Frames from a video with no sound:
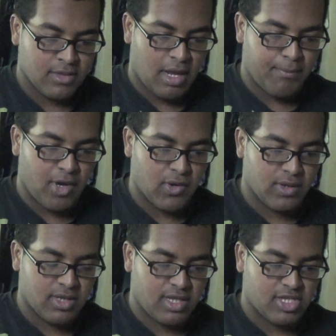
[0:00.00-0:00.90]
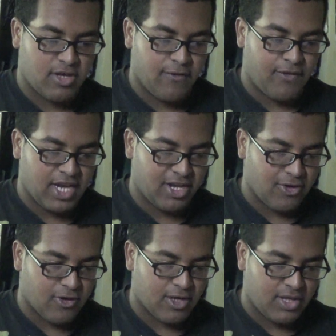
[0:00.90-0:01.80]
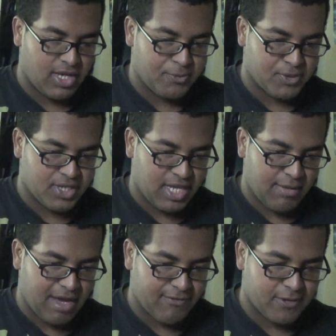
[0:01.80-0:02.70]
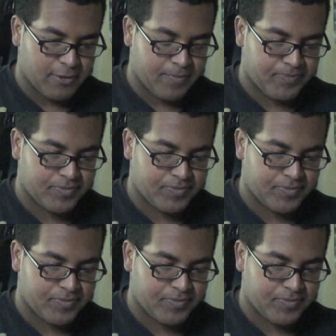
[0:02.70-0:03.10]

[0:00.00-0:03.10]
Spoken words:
a boat that's called Viking Hercules, which is named after